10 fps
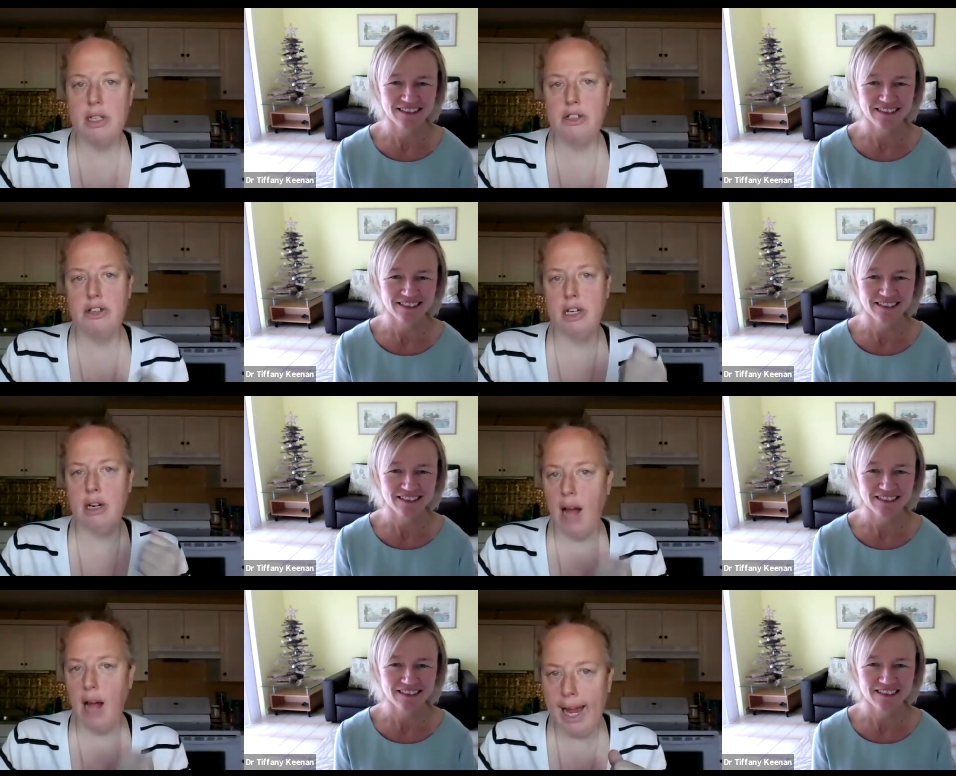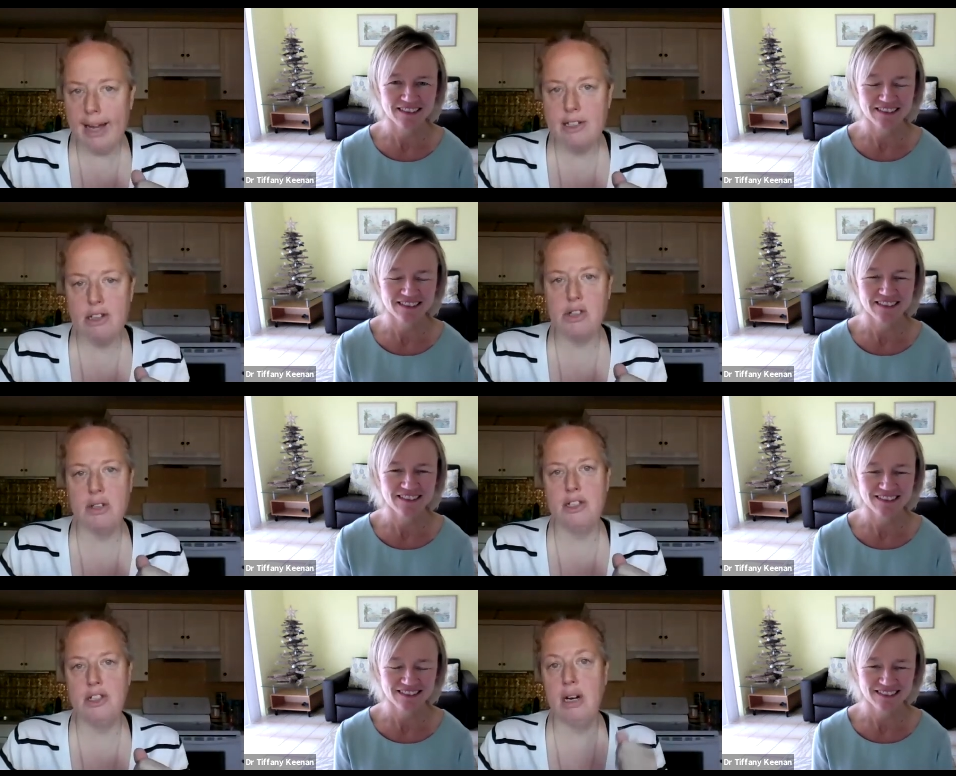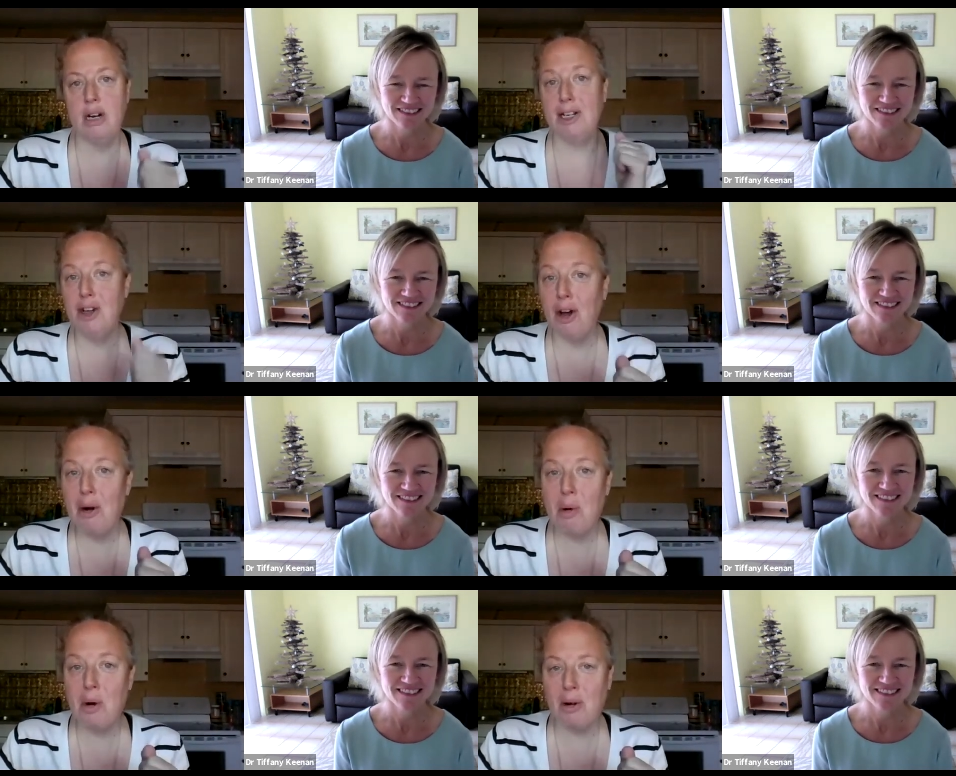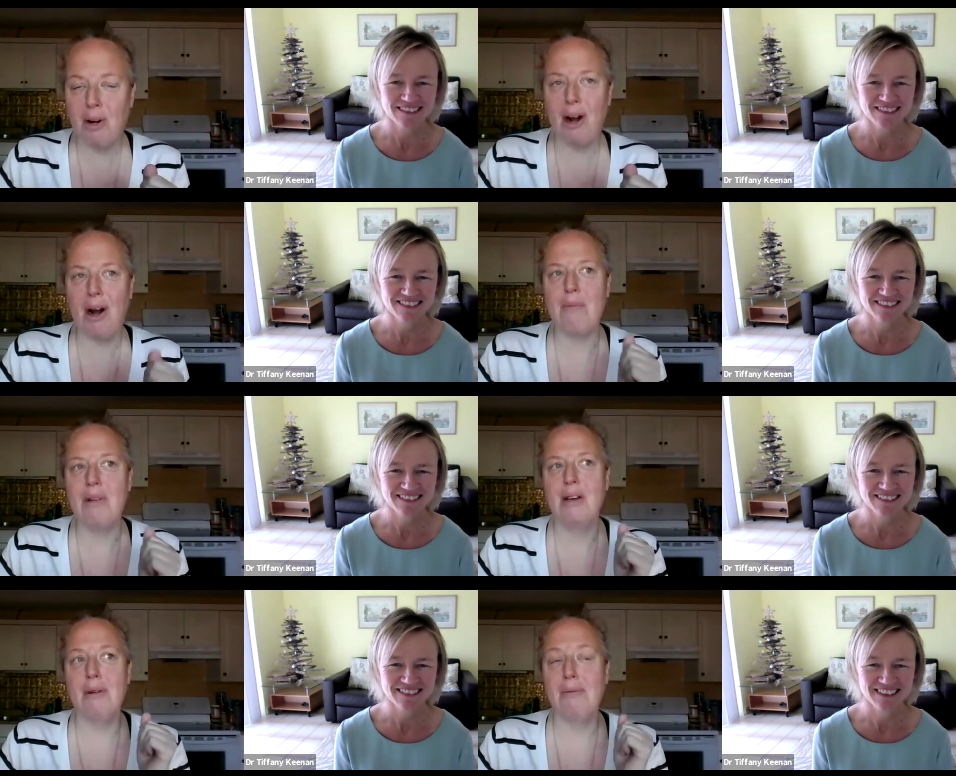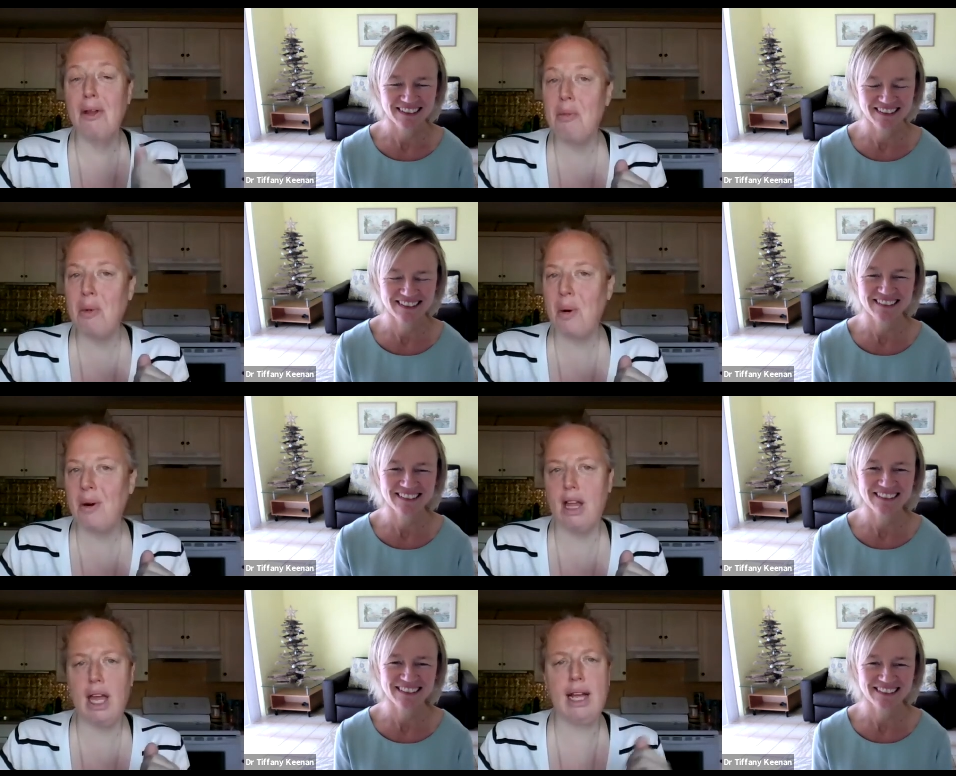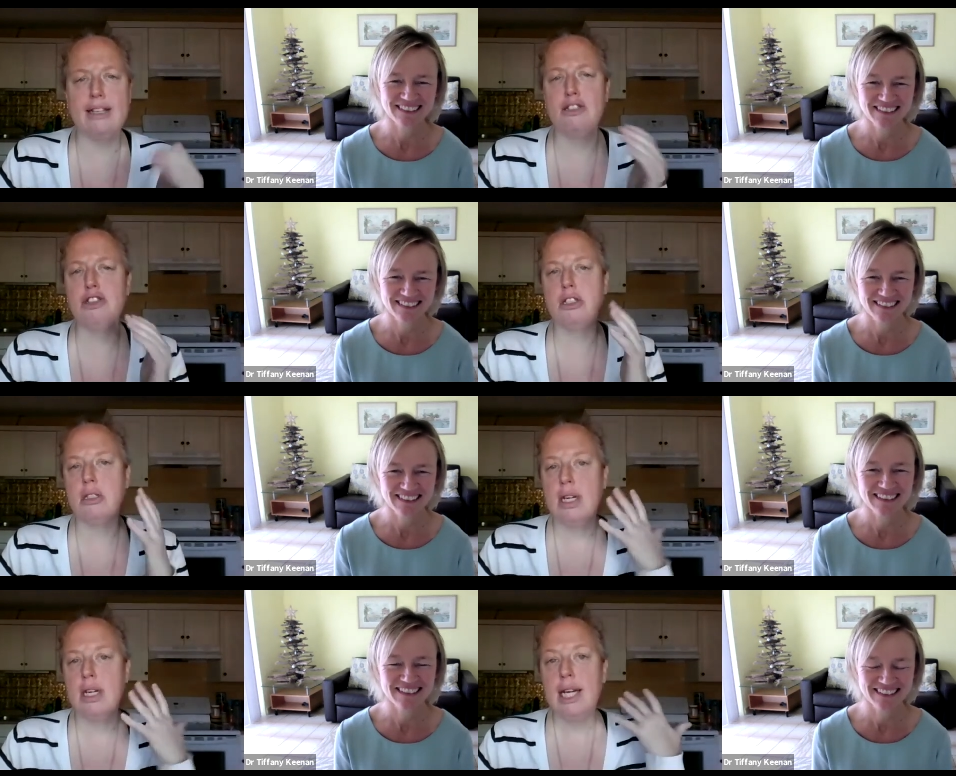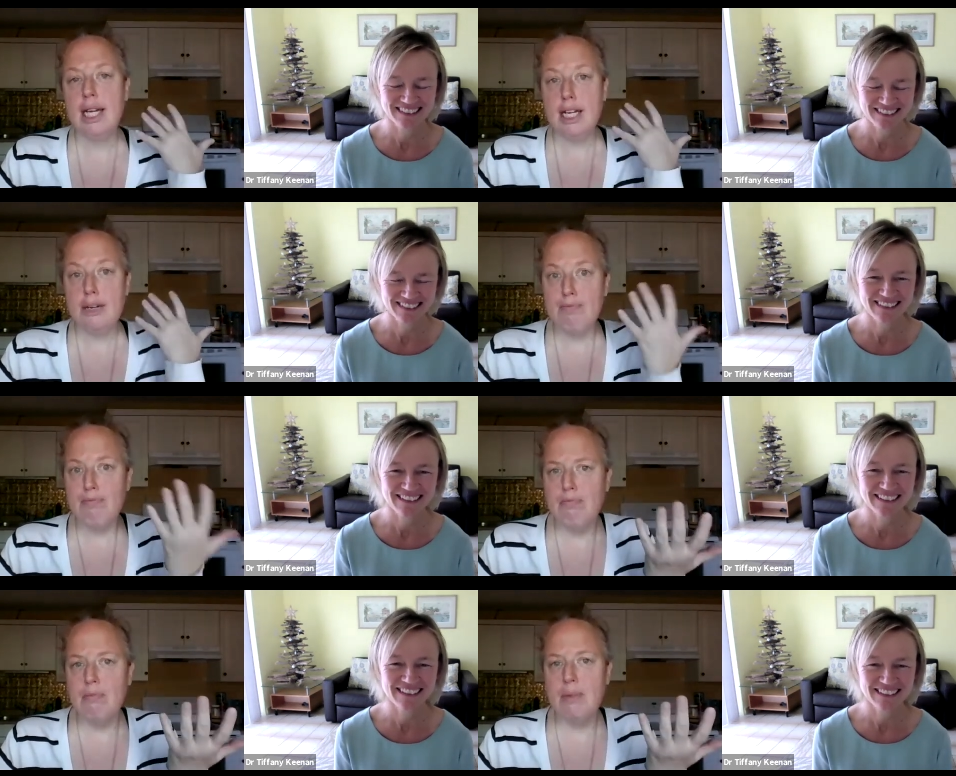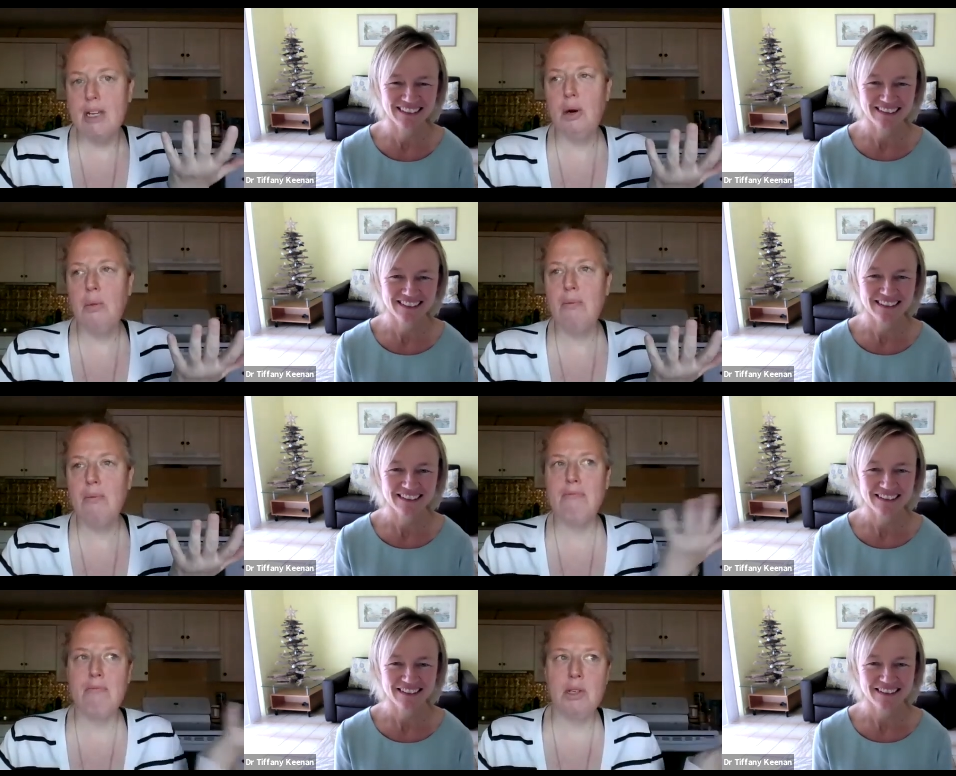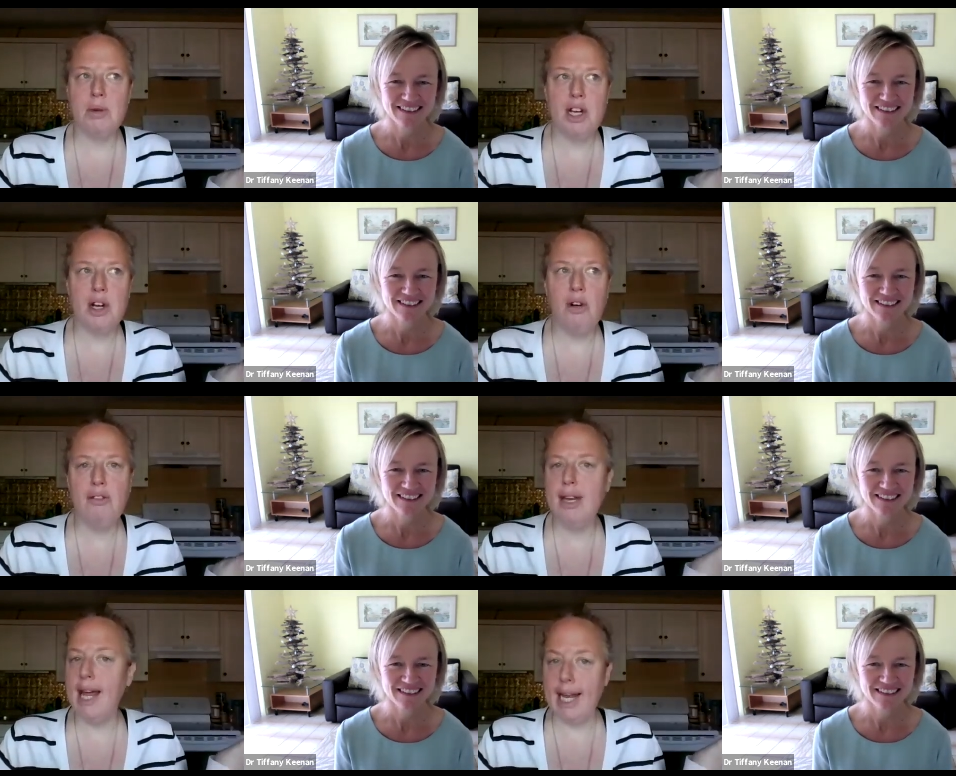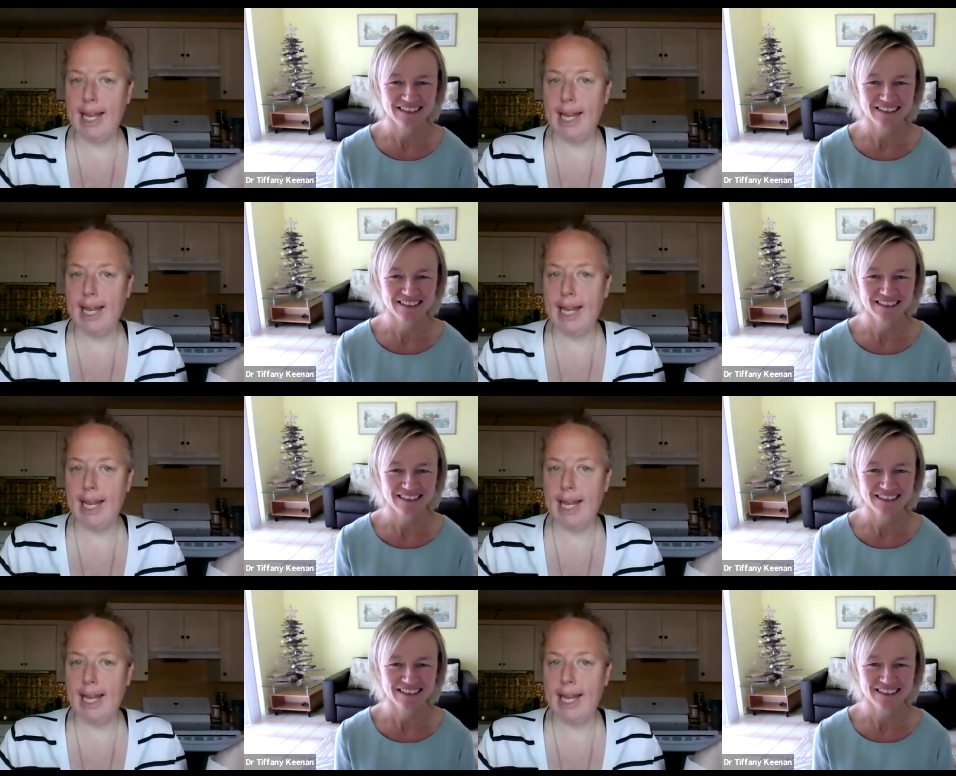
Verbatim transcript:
Speaker 1: this year i had surgery this year my daughter broke her arm my mother broke her leg like just you know between covid and